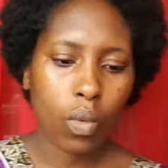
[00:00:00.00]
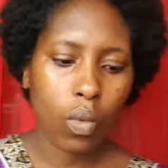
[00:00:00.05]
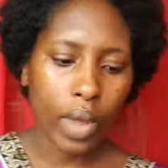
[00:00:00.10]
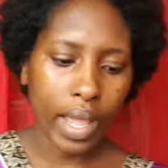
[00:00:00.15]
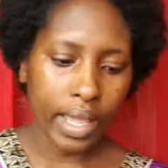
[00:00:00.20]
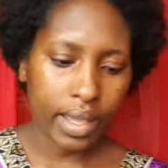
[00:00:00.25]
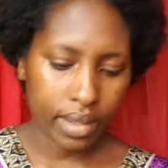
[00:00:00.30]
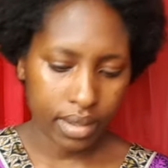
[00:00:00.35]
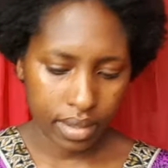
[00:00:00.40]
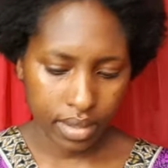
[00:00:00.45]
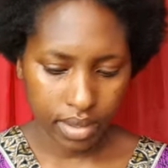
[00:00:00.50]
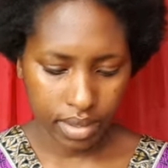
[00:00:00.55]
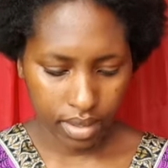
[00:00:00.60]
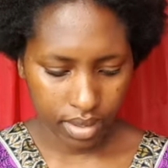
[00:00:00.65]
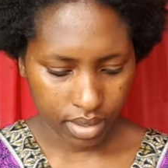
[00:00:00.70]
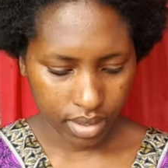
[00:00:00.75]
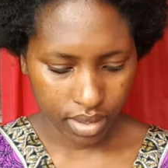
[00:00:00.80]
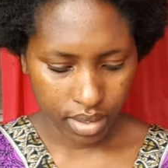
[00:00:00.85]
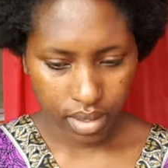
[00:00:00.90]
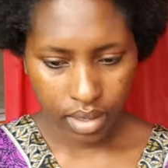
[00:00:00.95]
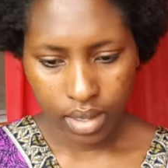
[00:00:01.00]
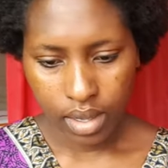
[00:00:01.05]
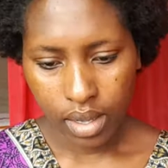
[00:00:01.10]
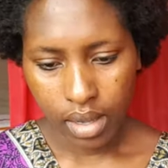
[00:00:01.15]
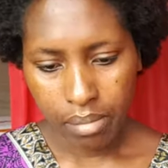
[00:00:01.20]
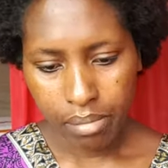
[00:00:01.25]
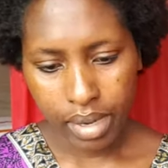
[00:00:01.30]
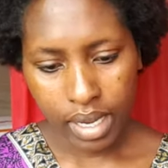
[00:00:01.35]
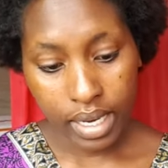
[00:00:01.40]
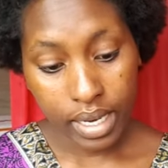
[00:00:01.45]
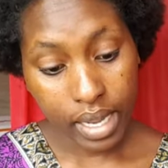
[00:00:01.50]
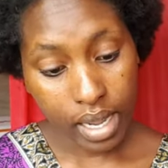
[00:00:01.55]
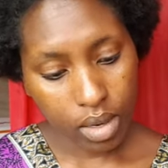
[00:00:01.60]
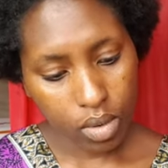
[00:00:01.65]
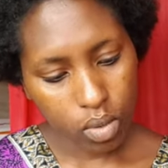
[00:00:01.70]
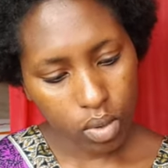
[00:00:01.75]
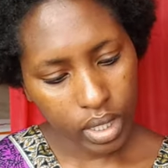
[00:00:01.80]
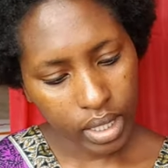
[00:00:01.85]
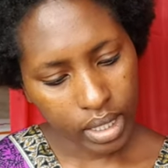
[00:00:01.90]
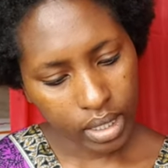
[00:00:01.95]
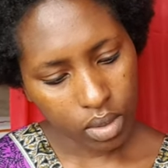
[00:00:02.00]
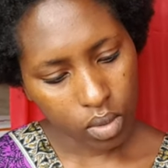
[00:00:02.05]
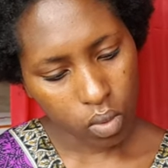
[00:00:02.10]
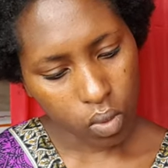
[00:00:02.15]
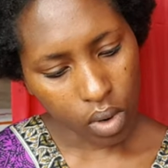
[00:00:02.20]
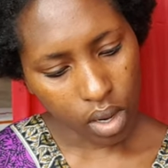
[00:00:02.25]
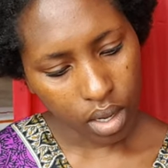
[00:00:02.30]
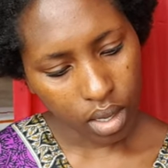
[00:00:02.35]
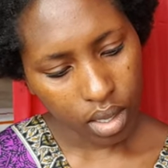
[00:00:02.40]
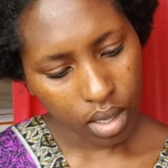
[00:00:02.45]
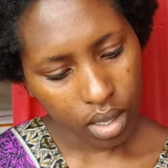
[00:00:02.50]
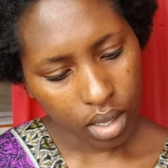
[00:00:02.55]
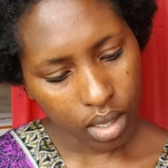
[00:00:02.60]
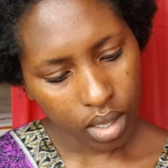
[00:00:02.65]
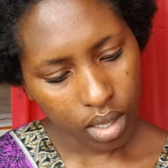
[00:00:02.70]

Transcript: We, pan yangu ilikuwa